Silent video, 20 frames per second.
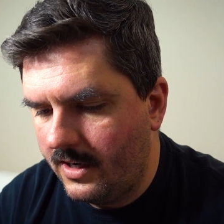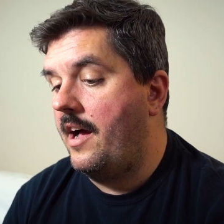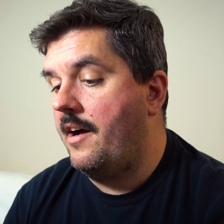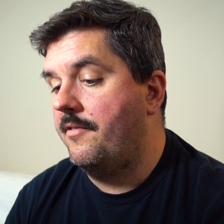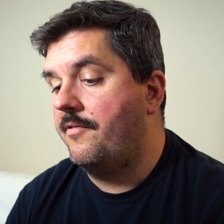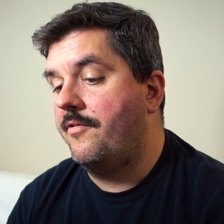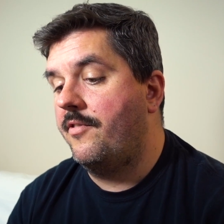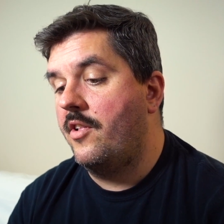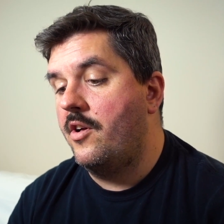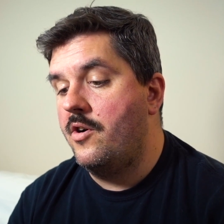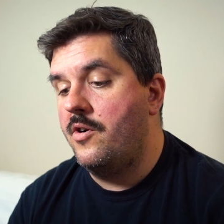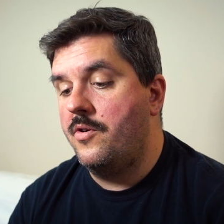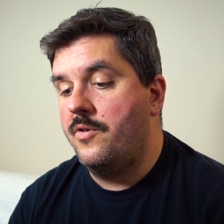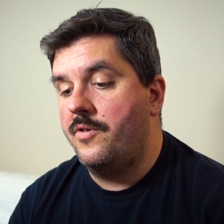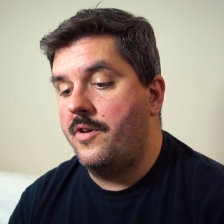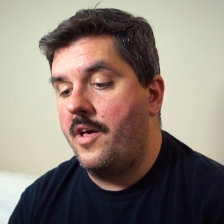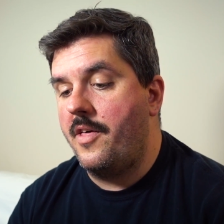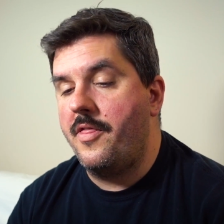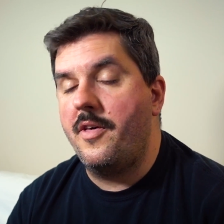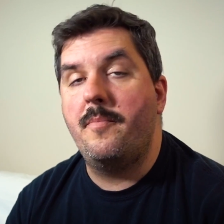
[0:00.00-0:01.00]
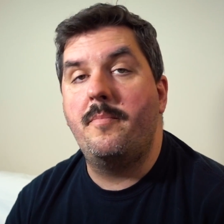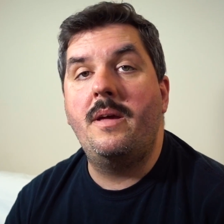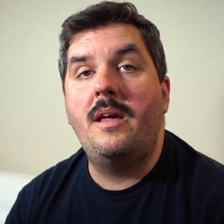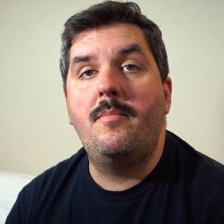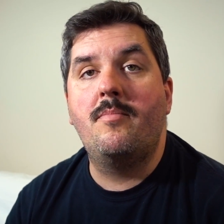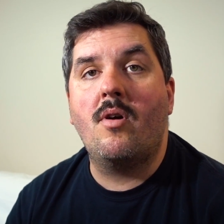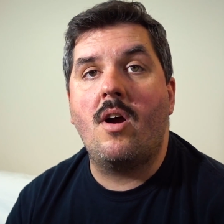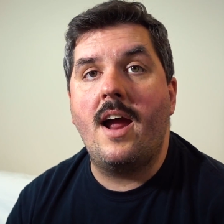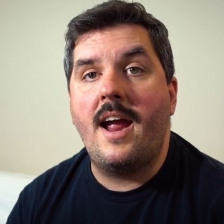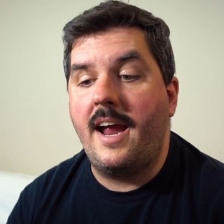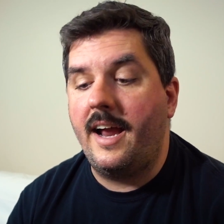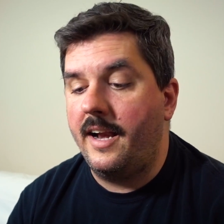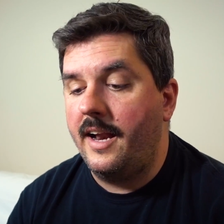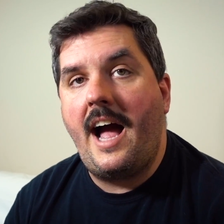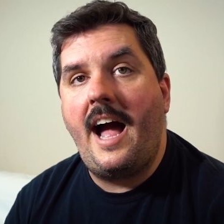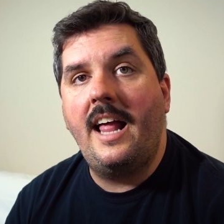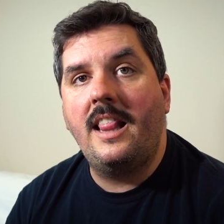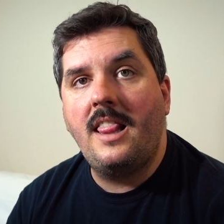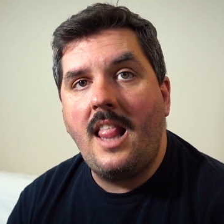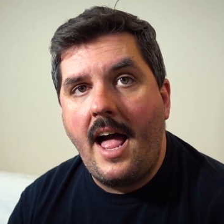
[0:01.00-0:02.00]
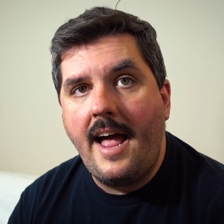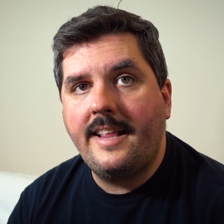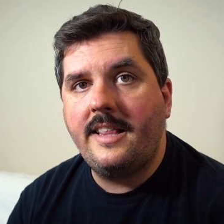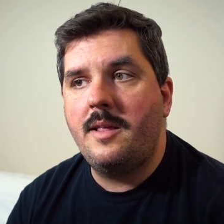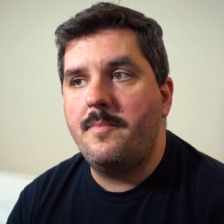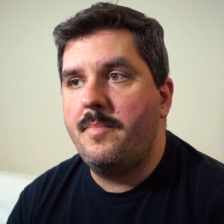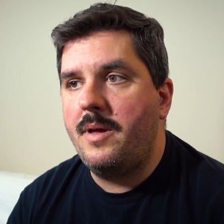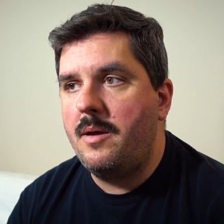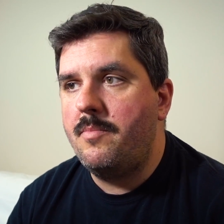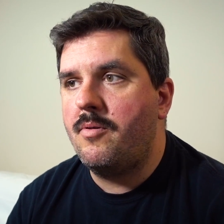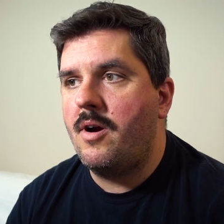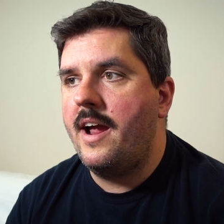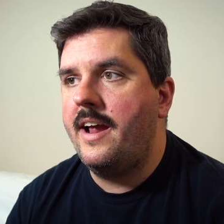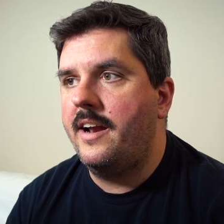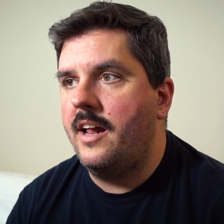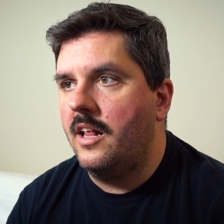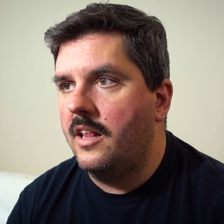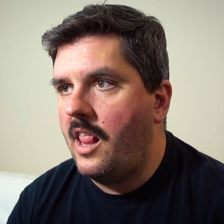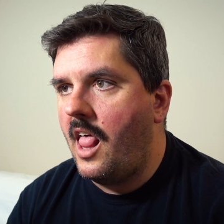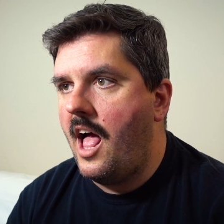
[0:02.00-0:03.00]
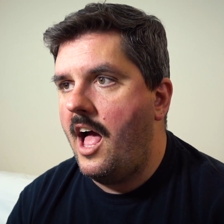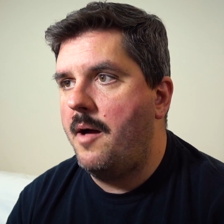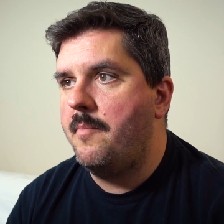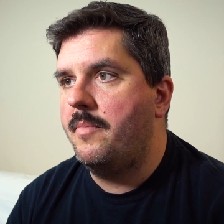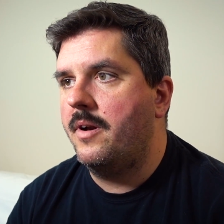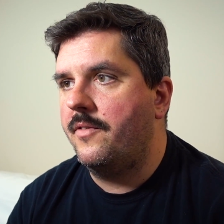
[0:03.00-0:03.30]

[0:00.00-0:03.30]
I've flown the B-Brain. I like the B-Brain a lot,